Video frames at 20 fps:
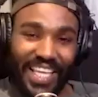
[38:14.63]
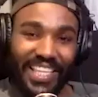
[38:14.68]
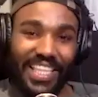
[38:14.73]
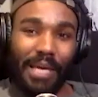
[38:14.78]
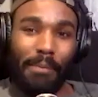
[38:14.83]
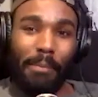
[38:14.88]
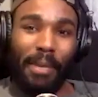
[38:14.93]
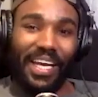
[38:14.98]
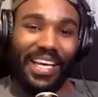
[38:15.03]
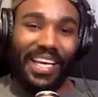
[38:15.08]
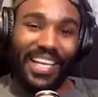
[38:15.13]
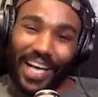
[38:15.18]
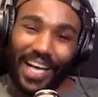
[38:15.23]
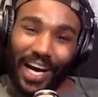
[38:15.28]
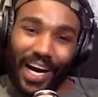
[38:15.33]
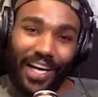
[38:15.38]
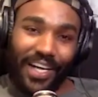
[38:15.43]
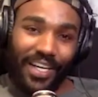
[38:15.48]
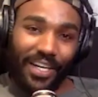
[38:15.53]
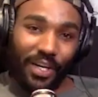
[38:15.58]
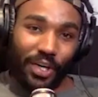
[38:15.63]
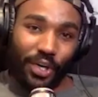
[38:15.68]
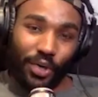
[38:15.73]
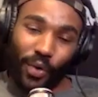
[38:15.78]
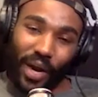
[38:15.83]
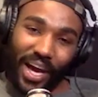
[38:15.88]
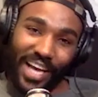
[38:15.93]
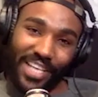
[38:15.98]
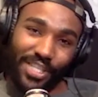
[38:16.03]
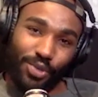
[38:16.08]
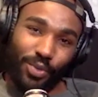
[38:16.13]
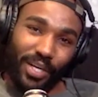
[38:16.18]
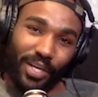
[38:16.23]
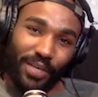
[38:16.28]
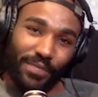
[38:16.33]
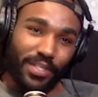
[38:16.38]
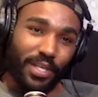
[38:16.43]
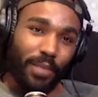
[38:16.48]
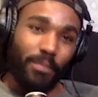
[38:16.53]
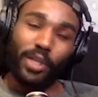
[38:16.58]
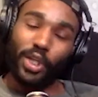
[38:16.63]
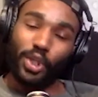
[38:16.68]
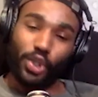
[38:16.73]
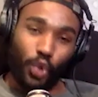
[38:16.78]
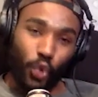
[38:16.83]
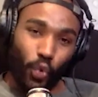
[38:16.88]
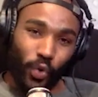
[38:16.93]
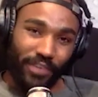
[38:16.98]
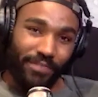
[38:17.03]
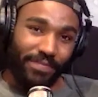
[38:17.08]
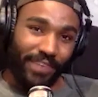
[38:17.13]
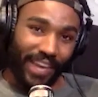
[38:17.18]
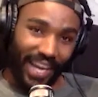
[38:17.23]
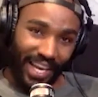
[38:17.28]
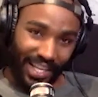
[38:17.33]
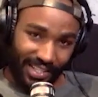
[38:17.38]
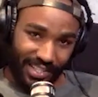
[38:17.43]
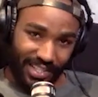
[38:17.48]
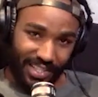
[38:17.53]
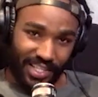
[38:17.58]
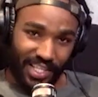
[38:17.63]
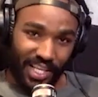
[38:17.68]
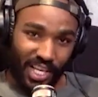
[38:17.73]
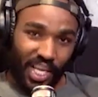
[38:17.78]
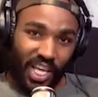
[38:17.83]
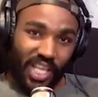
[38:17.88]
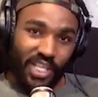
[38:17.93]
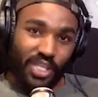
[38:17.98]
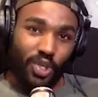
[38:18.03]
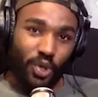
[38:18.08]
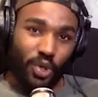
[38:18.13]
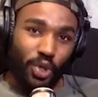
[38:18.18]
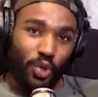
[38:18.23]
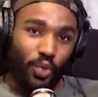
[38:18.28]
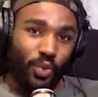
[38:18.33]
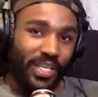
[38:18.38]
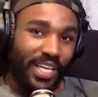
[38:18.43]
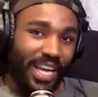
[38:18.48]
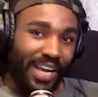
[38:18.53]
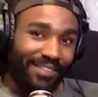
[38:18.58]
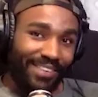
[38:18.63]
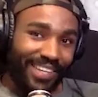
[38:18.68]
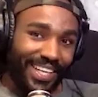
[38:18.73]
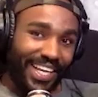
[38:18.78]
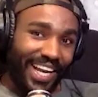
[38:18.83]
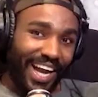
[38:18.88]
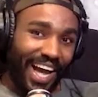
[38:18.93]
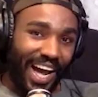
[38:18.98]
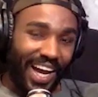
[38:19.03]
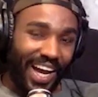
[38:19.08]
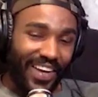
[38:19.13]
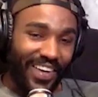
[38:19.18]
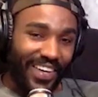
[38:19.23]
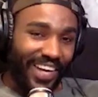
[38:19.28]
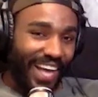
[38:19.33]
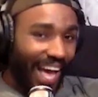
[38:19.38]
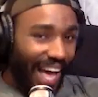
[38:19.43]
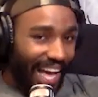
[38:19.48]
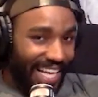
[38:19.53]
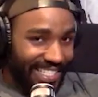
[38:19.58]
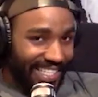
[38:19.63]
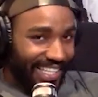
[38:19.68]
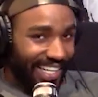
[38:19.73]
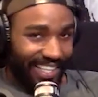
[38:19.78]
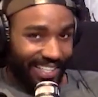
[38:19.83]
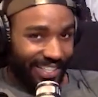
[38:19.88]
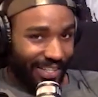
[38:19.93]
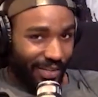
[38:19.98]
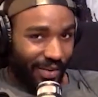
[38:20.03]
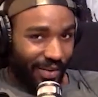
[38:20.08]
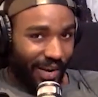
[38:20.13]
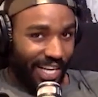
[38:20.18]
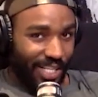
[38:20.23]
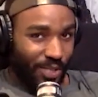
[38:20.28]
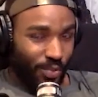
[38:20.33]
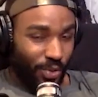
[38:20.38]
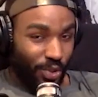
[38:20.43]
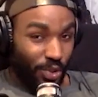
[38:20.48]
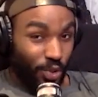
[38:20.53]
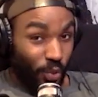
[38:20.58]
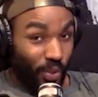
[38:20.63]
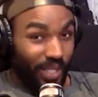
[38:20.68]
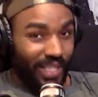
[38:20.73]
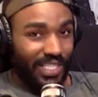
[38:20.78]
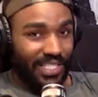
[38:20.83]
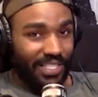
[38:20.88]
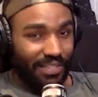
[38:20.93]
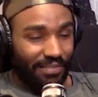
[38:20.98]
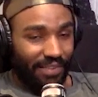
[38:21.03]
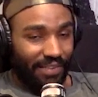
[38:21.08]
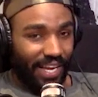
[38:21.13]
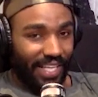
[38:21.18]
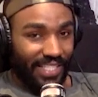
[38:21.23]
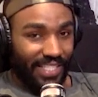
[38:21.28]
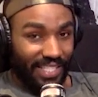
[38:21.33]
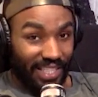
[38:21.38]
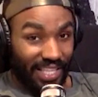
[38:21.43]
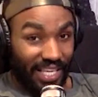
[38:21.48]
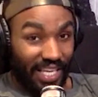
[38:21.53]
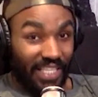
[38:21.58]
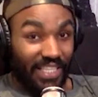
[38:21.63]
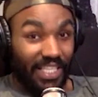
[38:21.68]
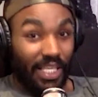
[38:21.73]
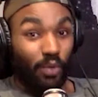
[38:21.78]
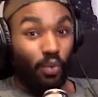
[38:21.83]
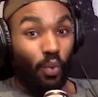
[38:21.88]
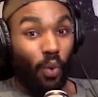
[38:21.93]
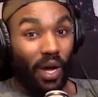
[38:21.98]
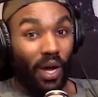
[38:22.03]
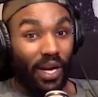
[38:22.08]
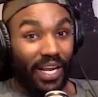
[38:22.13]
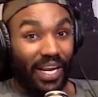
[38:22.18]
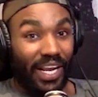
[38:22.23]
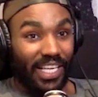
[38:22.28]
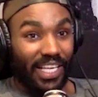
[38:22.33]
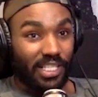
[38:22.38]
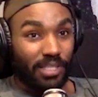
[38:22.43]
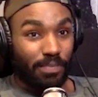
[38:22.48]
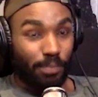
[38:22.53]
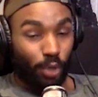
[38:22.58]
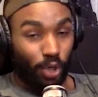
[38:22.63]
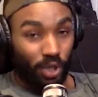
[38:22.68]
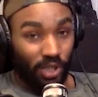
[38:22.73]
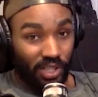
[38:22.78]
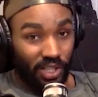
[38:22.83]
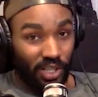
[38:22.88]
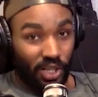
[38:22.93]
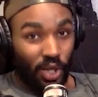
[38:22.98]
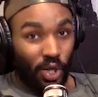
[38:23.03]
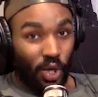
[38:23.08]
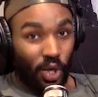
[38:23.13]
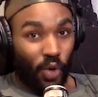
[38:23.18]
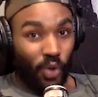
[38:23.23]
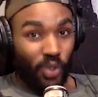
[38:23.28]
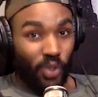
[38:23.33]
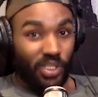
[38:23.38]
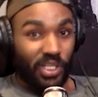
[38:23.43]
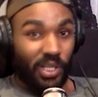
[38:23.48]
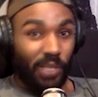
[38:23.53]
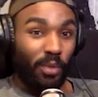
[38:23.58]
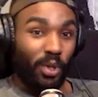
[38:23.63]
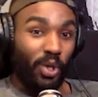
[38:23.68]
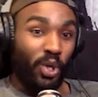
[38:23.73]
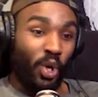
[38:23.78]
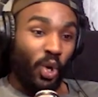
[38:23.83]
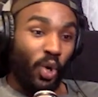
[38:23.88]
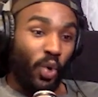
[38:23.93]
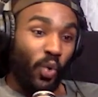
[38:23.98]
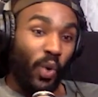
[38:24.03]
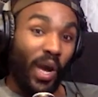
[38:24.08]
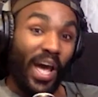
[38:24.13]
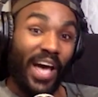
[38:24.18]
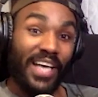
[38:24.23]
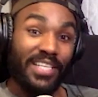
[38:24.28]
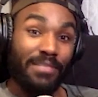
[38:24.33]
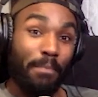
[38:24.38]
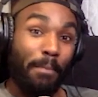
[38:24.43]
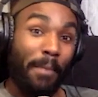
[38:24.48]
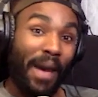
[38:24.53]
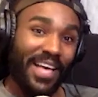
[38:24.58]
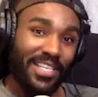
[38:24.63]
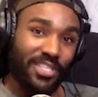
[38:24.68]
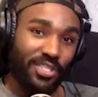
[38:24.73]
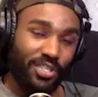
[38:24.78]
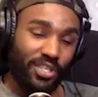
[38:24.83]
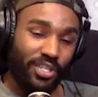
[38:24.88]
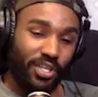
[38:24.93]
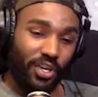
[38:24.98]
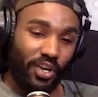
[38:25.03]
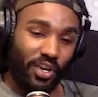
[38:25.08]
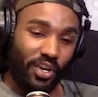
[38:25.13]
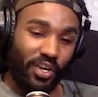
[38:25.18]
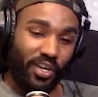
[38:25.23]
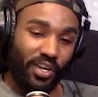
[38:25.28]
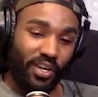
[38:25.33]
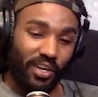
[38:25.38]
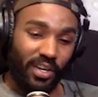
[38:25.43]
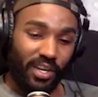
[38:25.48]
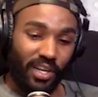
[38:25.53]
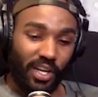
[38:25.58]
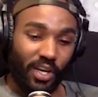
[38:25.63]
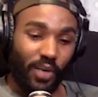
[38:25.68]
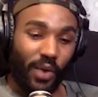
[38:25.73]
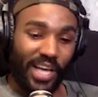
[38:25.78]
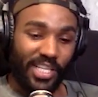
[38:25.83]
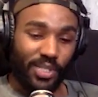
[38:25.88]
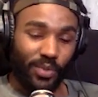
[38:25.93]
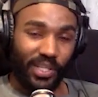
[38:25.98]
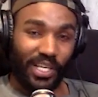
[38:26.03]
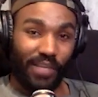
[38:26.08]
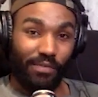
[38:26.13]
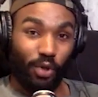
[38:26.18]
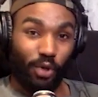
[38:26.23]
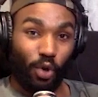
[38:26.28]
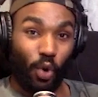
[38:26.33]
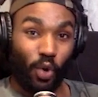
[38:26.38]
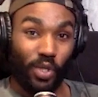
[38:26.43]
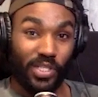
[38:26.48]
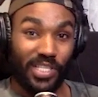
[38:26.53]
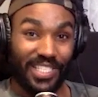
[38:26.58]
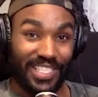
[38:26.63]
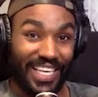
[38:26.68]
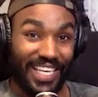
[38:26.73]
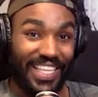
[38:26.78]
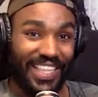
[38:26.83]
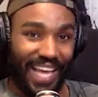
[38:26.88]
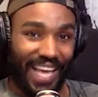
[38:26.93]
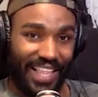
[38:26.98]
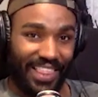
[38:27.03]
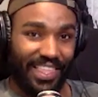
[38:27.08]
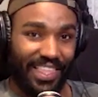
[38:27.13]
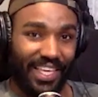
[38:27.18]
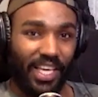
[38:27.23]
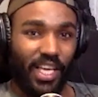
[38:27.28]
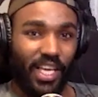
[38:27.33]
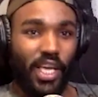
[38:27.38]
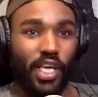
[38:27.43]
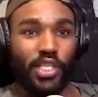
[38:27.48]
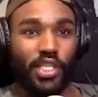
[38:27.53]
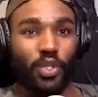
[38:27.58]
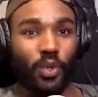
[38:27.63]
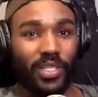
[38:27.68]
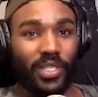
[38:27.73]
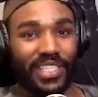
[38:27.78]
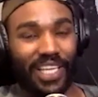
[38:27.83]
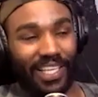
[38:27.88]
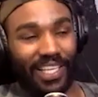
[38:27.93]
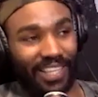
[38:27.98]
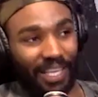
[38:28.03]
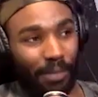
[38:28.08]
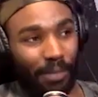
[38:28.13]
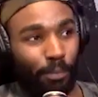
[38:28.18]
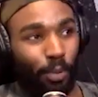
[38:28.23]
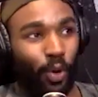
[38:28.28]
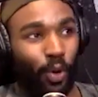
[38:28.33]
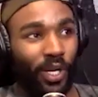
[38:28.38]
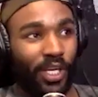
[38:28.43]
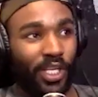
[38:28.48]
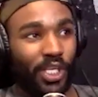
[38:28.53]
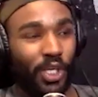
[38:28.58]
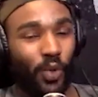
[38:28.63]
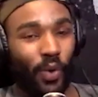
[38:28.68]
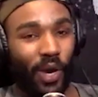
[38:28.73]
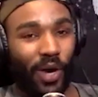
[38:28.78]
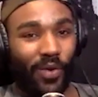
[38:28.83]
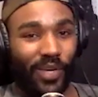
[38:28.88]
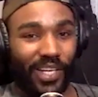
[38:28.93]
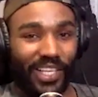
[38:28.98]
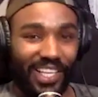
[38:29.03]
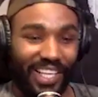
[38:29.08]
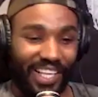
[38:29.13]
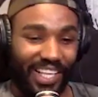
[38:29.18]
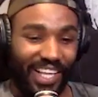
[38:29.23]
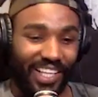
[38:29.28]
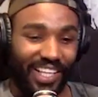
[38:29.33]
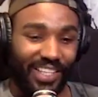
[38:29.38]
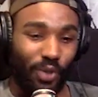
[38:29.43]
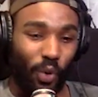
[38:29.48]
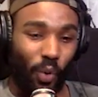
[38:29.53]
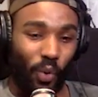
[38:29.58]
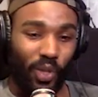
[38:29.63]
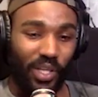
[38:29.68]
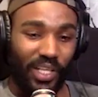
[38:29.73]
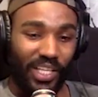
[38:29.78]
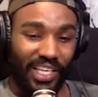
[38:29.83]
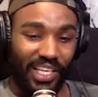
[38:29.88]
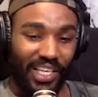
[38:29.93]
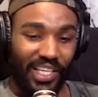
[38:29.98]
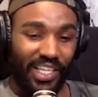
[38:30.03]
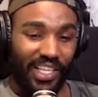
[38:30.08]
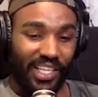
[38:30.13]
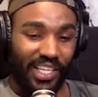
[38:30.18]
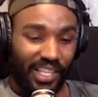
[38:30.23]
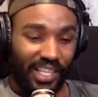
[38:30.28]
They mm. made an hmm. undergraduate of something too advanced. So you never get hired as an undergraduate doing this advanced thing. They'd want an expert or someone Oof. who has master or graduate level courses in that thing. So it's right. like they're putting you out in, totally